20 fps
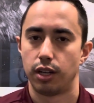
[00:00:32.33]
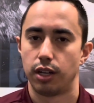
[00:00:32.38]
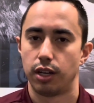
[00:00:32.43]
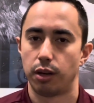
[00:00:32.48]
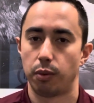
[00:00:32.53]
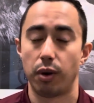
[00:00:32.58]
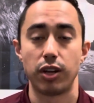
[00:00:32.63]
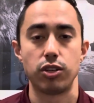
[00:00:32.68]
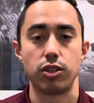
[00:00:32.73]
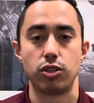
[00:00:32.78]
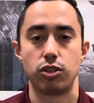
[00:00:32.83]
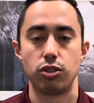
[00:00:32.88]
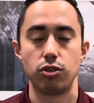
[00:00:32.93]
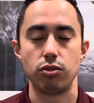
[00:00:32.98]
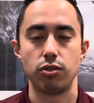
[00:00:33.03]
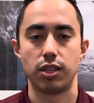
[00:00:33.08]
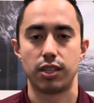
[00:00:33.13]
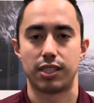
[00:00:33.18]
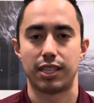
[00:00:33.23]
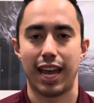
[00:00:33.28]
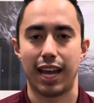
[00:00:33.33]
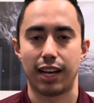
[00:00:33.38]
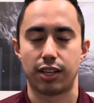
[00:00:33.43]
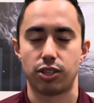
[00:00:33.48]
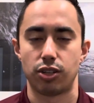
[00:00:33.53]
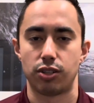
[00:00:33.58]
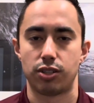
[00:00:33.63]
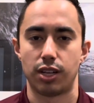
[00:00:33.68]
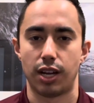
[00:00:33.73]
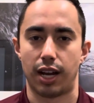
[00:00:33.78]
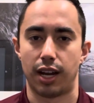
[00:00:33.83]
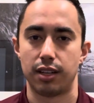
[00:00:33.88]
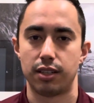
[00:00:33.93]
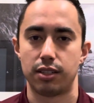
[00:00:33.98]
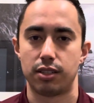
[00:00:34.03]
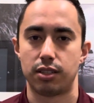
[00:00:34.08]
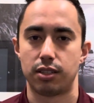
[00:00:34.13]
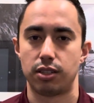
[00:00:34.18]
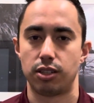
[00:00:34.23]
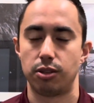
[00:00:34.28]
Now, while you do this
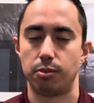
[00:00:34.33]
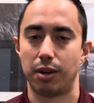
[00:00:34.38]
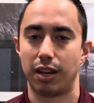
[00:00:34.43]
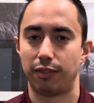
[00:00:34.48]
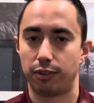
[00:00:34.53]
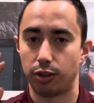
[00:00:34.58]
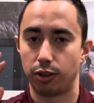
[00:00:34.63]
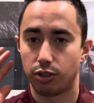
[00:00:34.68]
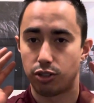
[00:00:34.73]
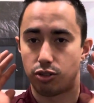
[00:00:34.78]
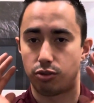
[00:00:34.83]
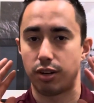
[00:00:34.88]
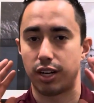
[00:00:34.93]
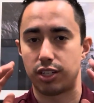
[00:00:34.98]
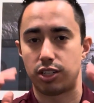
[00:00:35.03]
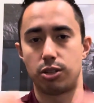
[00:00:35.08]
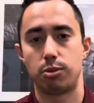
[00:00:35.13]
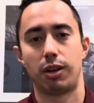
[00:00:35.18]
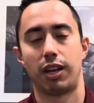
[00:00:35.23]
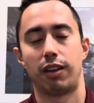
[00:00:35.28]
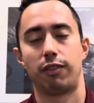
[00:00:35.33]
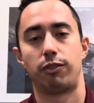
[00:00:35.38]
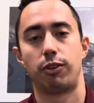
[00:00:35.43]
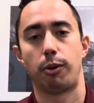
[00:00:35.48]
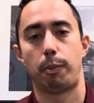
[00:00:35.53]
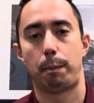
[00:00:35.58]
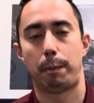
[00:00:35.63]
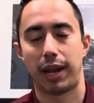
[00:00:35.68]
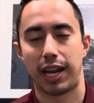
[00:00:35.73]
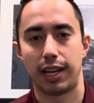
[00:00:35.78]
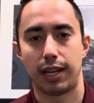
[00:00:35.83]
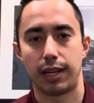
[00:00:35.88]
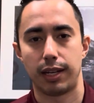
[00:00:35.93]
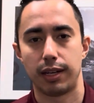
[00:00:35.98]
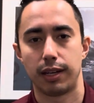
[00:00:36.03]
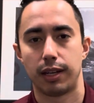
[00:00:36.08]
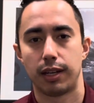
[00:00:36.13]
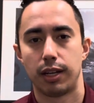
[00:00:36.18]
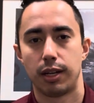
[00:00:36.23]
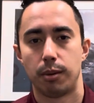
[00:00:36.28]
exercise, you may feel stretch, you may feel
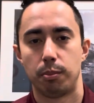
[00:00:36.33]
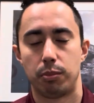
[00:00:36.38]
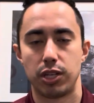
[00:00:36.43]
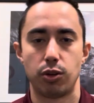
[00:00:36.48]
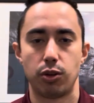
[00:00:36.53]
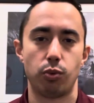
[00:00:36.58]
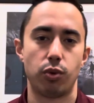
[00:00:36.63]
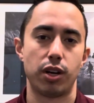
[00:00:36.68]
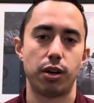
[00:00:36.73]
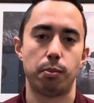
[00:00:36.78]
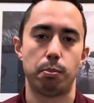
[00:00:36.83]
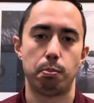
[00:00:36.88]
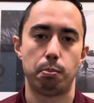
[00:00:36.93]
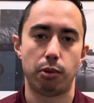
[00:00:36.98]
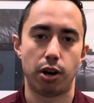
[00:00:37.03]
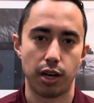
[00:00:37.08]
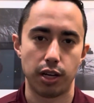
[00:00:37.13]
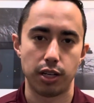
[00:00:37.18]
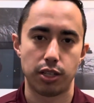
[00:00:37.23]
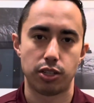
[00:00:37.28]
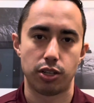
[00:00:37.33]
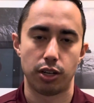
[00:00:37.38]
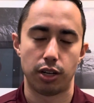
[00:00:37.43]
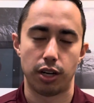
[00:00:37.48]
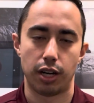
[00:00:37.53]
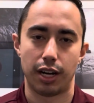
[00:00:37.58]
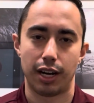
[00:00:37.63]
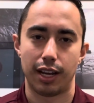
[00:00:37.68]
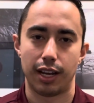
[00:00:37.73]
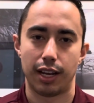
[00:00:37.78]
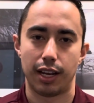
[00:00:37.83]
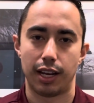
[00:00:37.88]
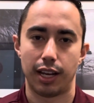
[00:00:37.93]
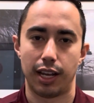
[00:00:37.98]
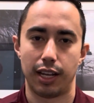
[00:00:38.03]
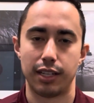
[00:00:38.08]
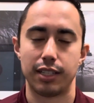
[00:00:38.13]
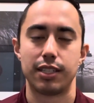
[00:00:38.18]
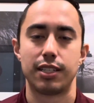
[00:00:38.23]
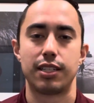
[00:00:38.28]
pain, but you wanna monitor
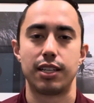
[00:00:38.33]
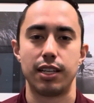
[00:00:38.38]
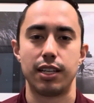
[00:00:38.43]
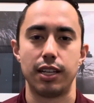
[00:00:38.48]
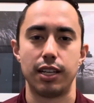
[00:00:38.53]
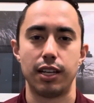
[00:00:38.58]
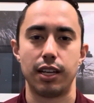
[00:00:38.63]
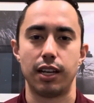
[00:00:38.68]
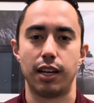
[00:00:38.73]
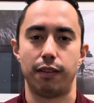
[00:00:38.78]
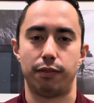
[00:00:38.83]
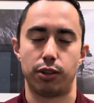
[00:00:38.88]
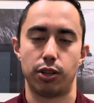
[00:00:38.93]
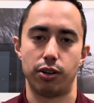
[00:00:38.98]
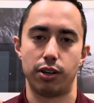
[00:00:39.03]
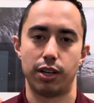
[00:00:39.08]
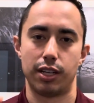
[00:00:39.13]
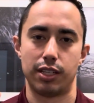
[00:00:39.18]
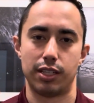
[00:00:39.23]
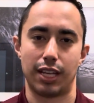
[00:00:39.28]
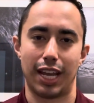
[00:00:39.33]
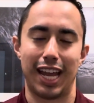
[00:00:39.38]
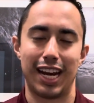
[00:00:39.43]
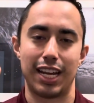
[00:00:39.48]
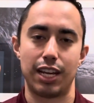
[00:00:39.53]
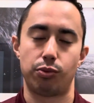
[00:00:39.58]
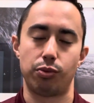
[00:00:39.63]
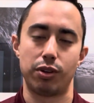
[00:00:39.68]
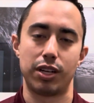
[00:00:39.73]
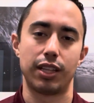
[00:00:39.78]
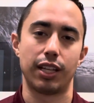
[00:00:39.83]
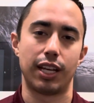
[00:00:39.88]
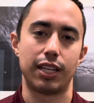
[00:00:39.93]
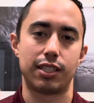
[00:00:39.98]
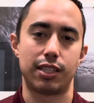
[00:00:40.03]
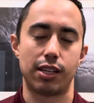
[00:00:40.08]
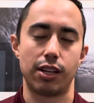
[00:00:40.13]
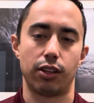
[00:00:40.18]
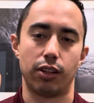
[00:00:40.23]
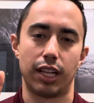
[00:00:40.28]
and see if there is any green
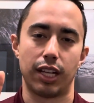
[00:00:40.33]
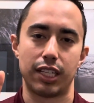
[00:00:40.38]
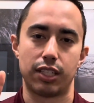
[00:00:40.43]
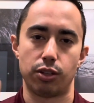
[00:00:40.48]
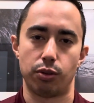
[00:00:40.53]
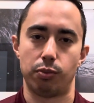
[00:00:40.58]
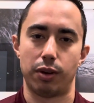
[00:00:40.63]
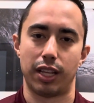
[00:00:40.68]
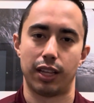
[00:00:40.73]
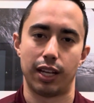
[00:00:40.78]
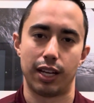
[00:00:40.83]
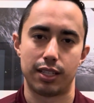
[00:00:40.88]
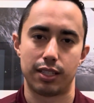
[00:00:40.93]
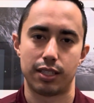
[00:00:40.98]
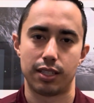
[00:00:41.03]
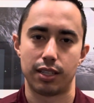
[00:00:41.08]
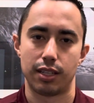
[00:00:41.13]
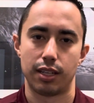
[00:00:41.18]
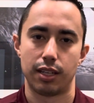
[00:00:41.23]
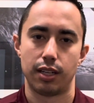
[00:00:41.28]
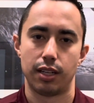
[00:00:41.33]
lights, yellow lights, or red lights.